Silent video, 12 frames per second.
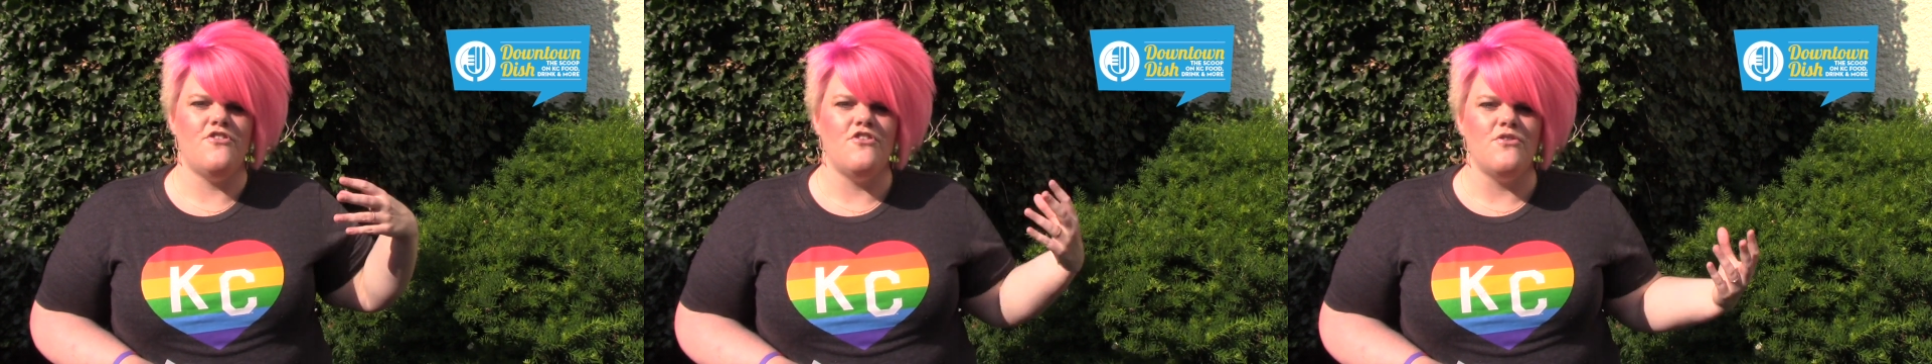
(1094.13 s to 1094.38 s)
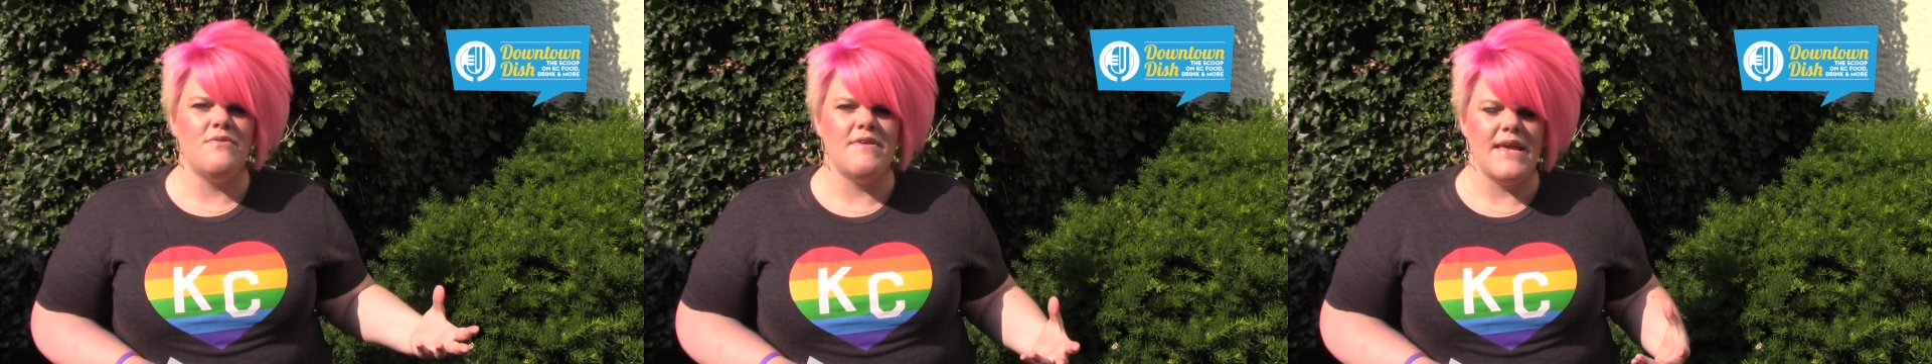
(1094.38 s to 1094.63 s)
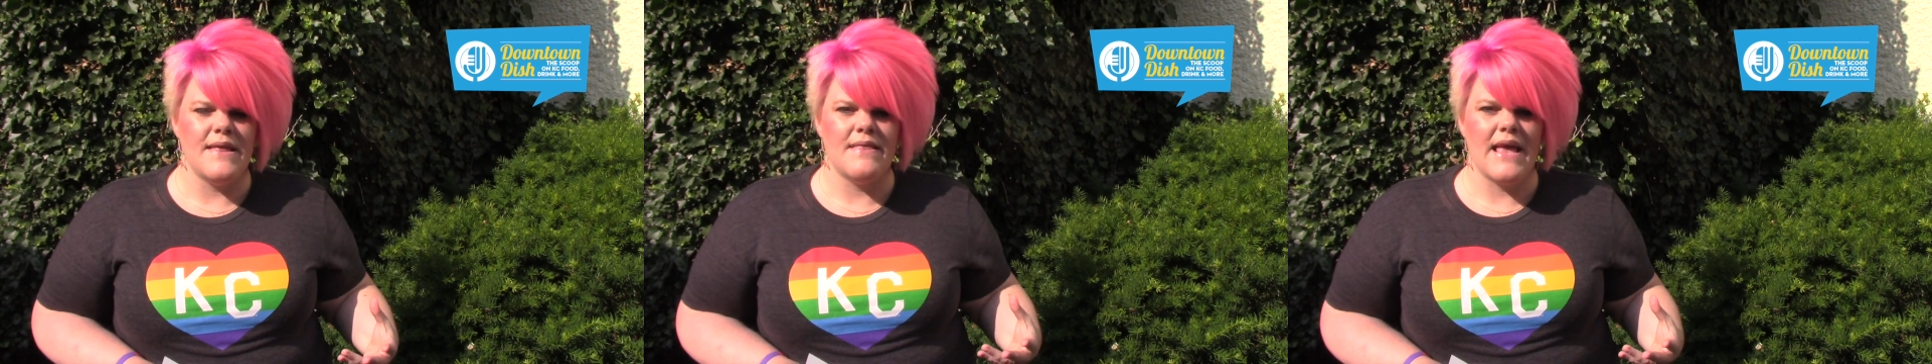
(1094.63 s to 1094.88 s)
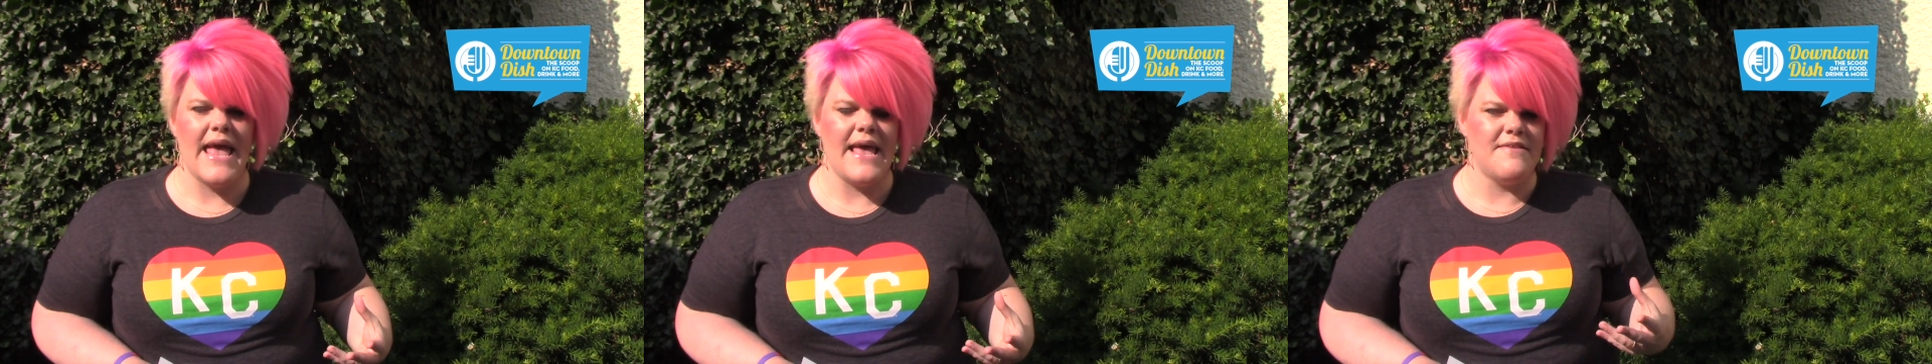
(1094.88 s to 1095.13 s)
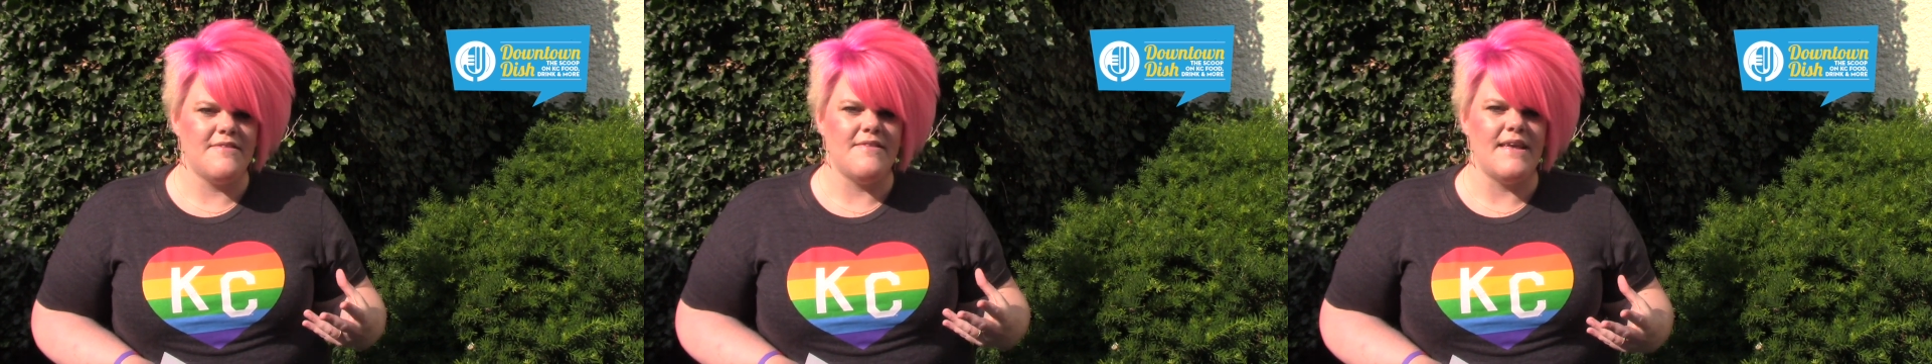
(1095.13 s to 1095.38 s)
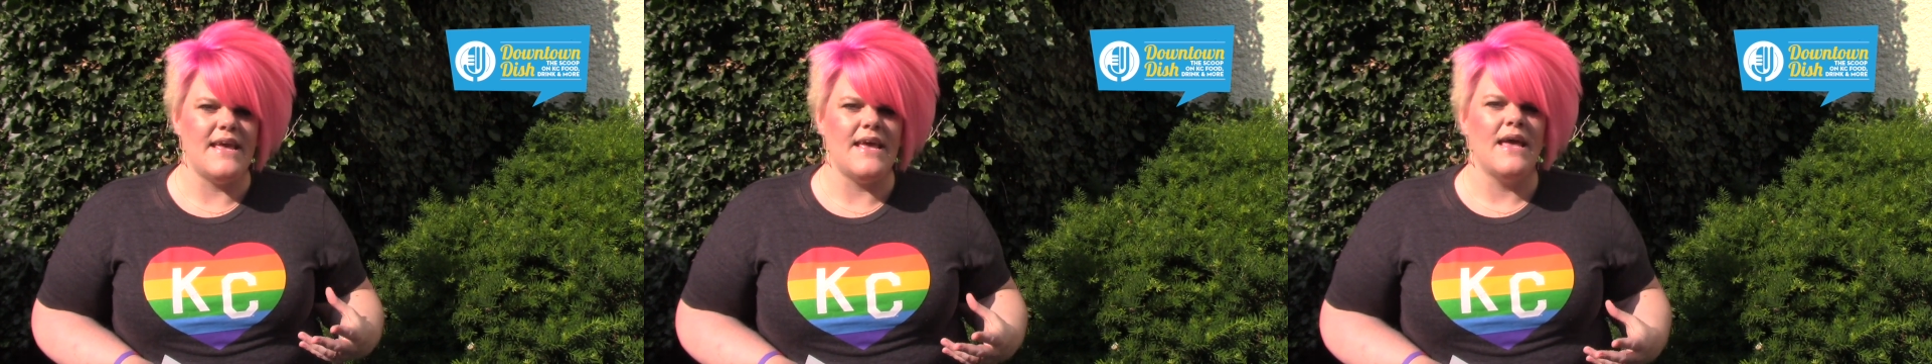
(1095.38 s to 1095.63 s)
Juneteenth,
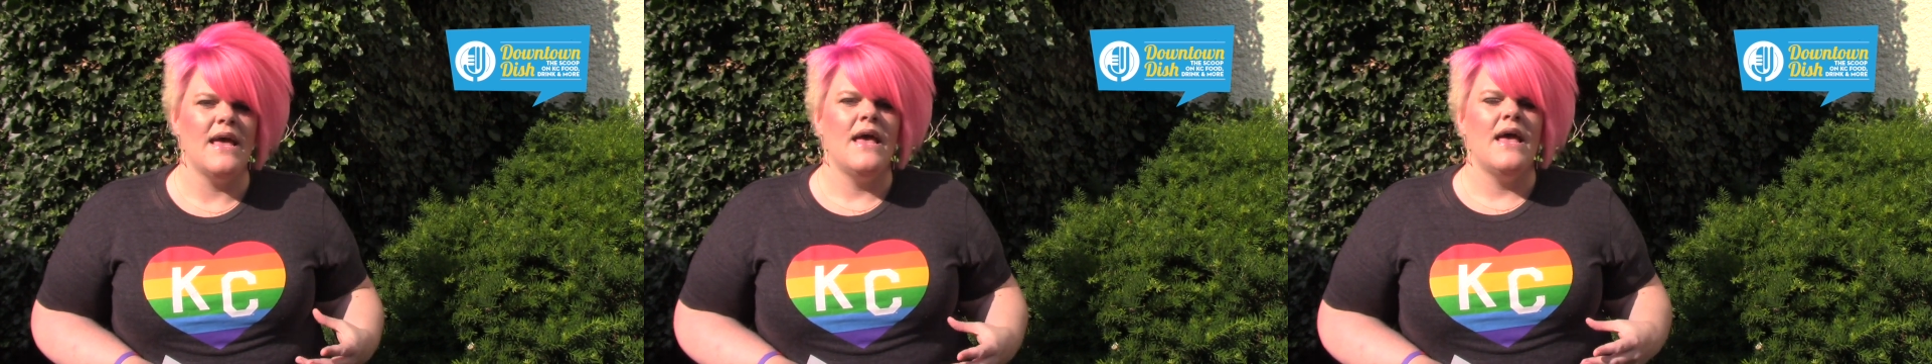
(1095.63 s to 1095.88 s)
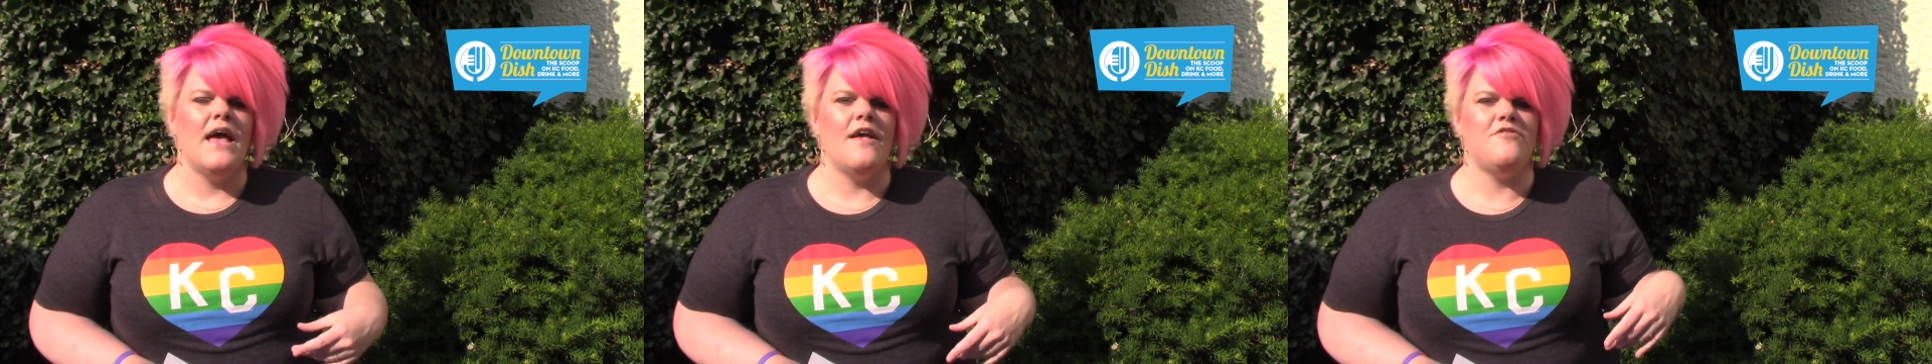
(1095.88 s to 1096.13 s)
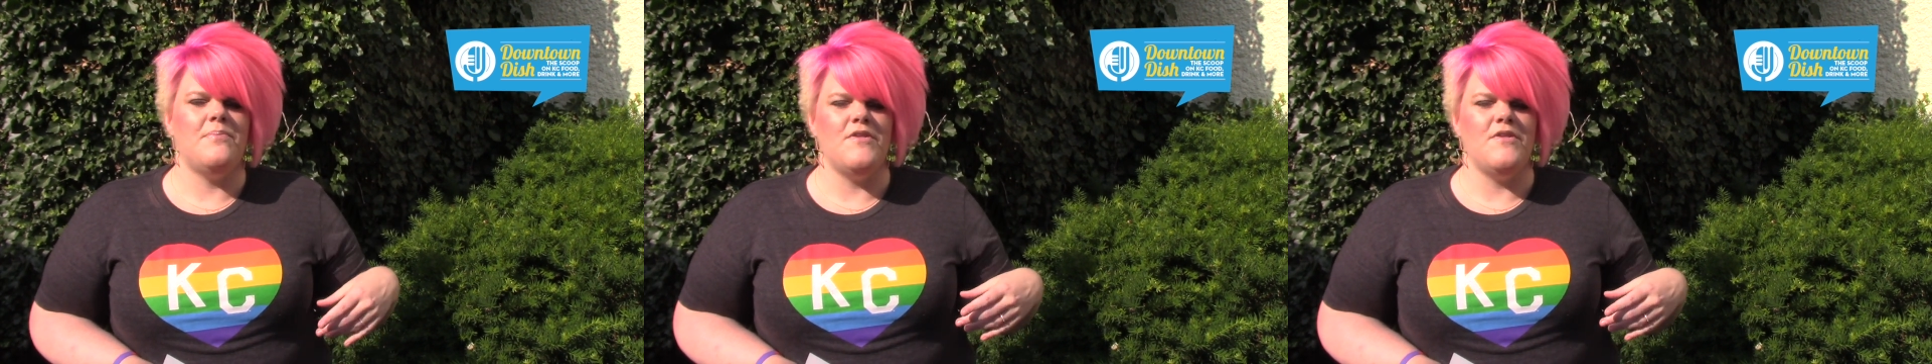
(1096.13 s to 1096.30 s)
KC has